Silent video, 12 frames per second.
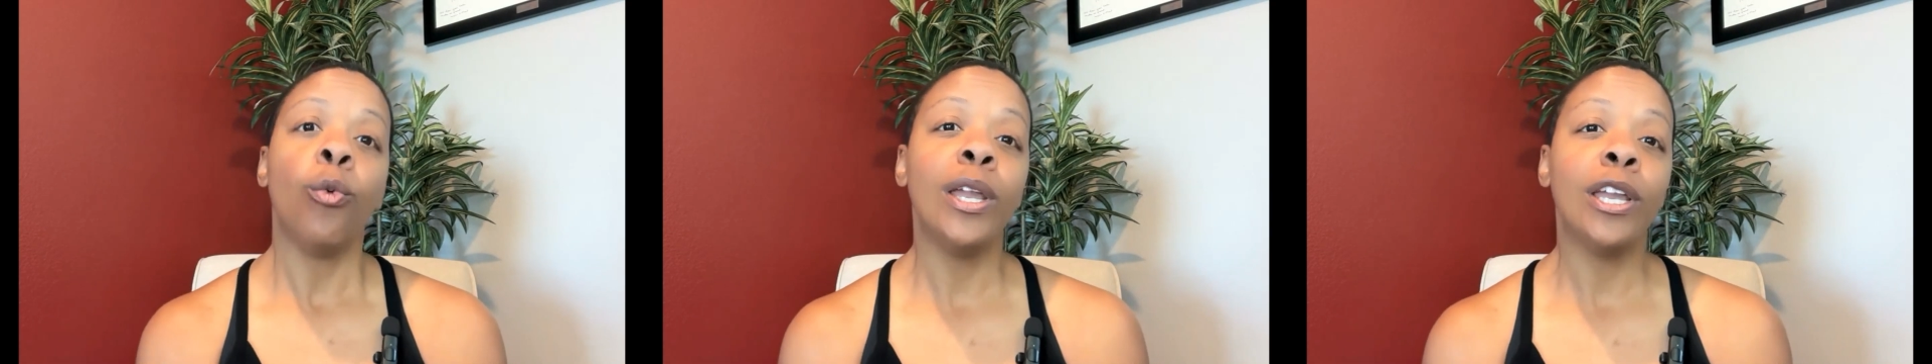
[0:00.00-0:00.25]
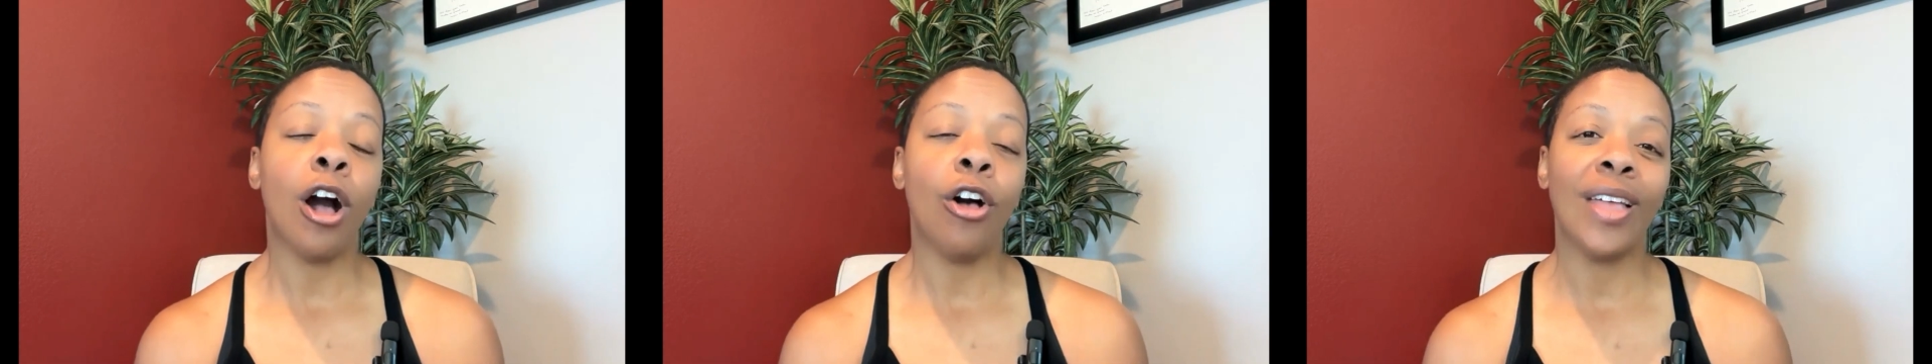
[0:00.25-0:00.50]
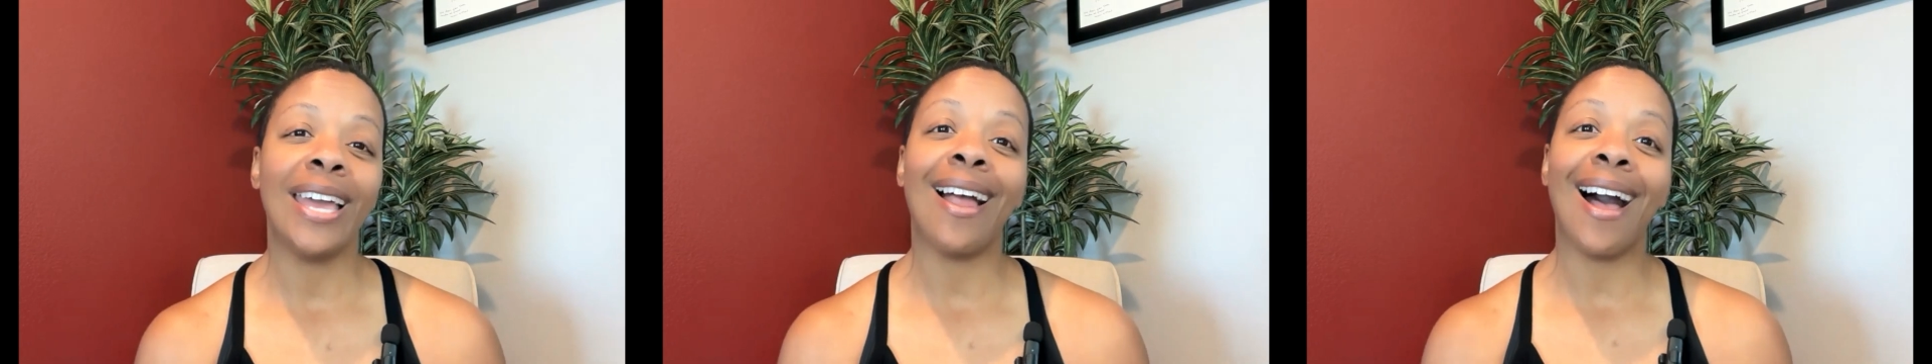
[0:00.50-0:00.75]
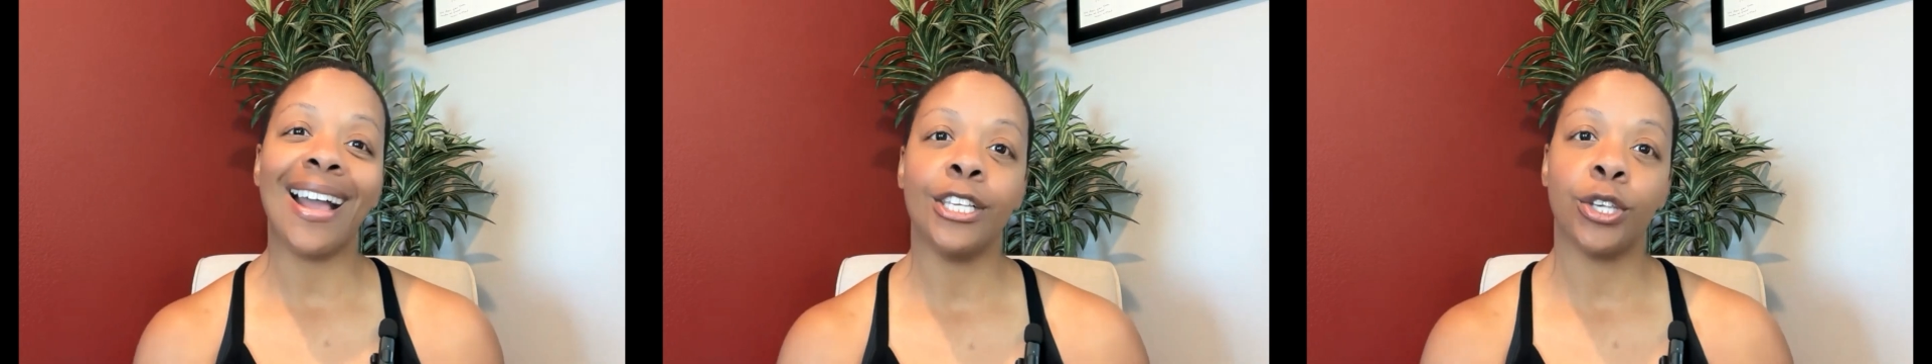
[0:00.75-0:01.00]
We call that
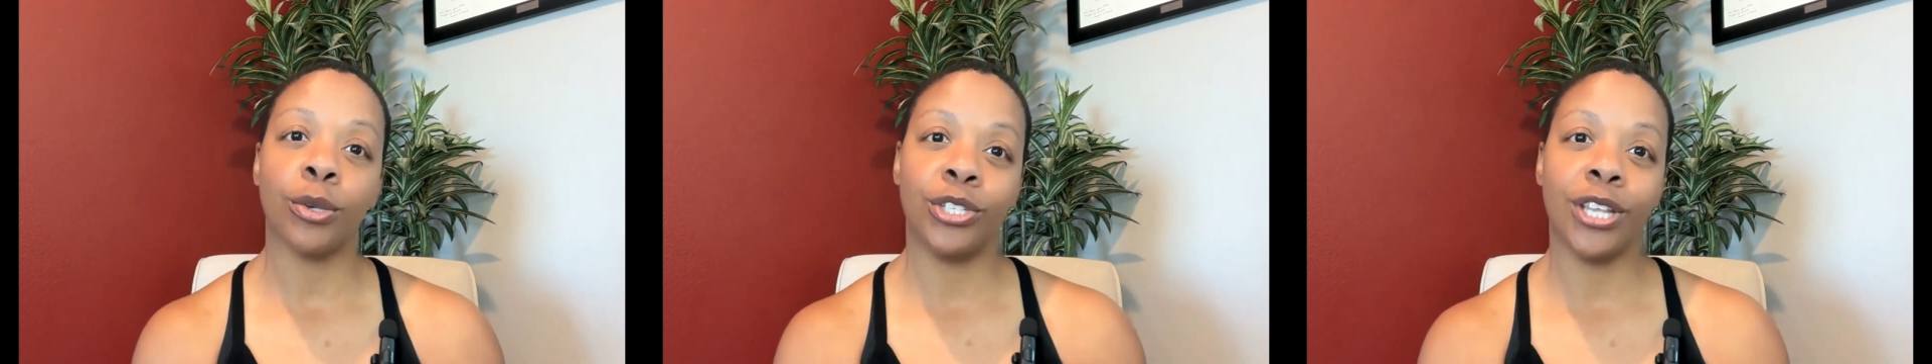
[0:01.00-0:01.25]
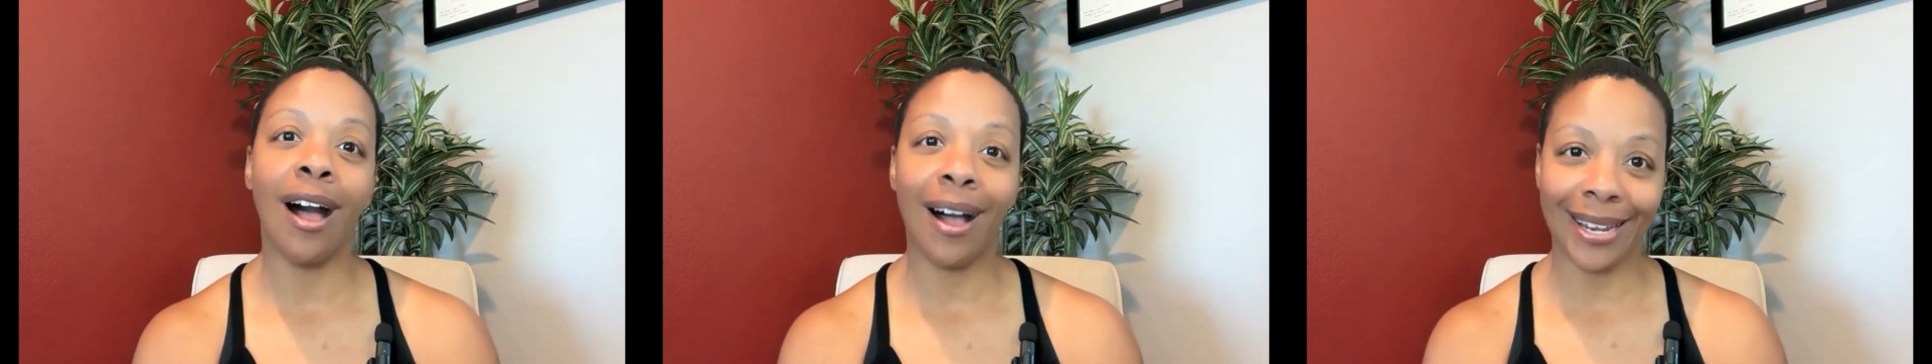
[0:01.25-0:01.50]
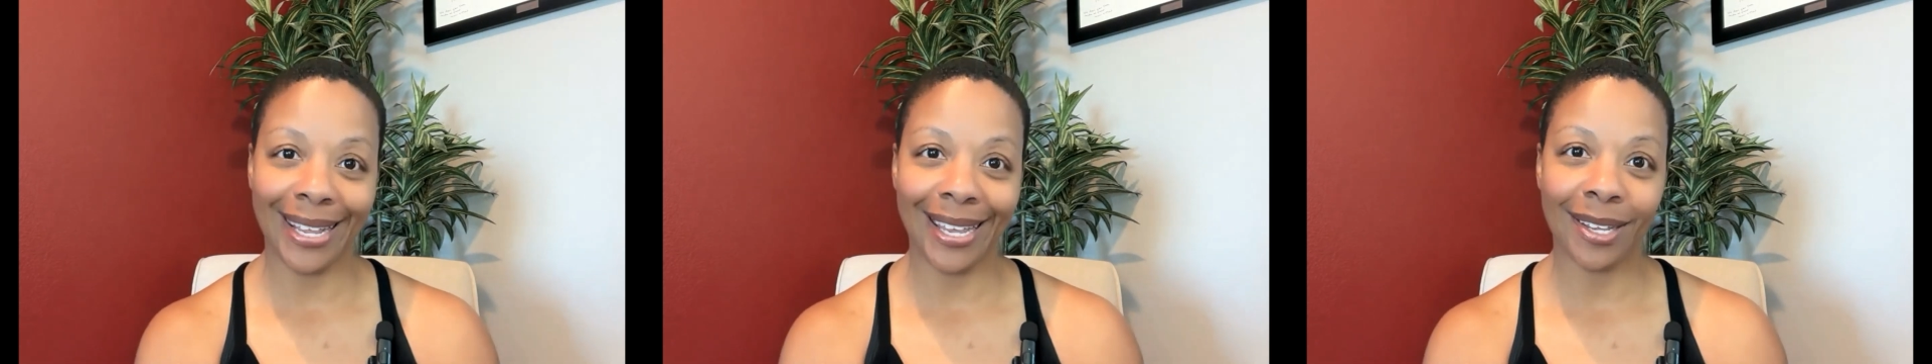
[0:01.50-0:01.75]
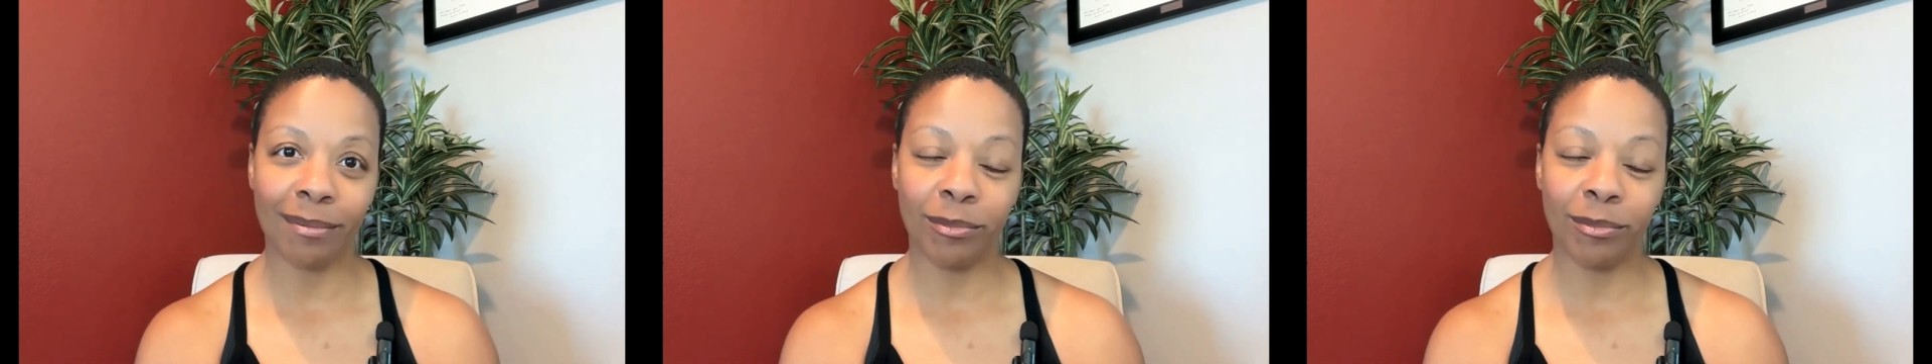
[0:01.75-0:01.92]
isotonic.